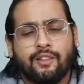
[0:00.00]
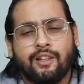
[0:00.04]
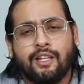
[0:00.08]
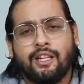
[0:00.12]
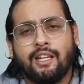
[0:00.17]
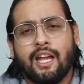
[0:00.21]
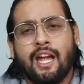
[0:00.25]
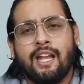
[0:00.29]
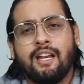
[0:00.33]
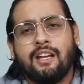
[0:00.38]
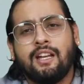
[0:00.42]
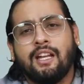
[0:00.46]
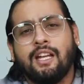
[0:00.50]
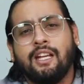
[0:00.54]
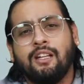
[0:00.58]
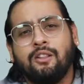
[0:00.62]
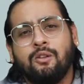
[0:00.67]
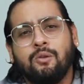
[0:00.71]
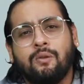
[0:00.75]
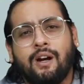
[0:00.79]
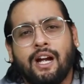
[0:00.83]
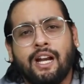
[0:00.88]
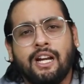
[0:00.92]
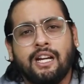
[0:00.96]
The
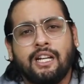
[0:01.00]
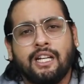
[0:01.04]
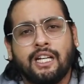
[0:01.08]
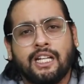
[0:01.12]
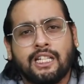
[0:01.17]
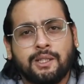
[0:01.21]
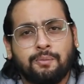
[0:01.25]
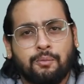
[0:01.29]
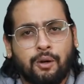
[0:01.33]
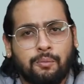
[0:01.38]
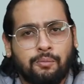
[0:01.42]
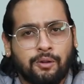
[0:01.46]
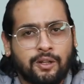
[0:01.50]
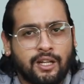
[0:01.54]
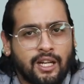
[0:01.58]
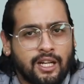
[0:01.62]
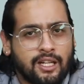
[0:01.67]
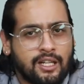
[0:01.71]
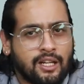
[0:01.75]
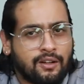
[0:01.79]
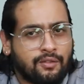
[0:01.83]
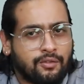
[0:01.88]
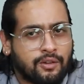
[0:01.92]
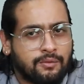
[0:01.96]
anti-Hindu ideas
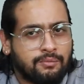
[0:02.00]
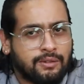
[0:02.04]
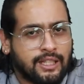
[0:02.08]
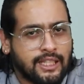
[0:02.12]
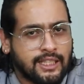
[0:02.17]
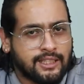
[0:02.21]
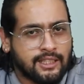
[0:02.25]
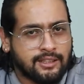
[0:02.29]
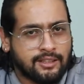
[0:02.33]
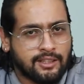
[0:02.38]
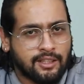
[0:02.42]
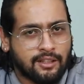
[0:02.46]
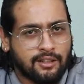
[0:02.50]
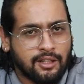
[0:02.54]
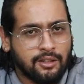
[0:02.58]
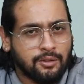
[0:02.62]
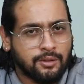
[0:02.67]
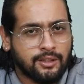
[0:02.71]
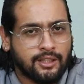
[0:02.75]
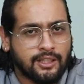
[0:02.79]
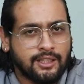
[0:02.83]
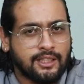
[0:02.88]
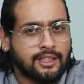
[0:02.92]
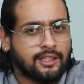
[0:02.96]
propagated from these
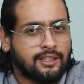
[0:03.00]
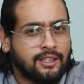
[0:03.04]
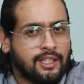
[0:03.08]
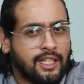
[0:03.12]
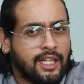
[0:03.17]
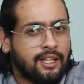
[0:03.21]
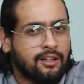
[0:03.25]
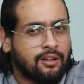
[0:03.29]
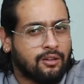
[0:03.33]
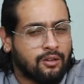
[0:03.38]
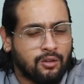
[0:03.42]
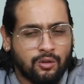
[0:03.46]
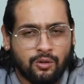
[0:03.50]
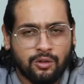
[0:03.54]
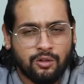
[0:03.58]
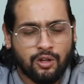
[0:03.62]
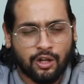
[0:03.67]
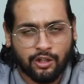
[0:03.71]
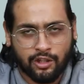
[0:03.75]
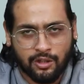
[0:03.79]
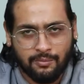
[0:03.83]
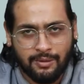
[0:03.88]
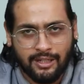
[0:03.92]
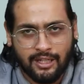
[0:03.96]
institutions need no
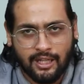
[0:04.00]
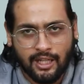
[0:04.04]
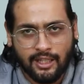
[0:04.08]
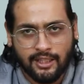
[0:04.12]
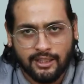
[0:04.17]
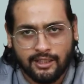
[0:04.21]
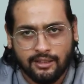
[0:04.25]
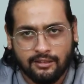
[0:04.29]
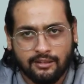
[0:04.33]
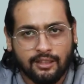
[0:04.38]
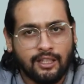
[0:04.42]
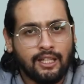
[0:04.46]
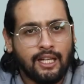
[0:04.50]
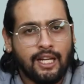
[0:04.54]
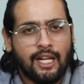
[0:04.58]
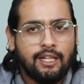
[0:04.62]
documentation.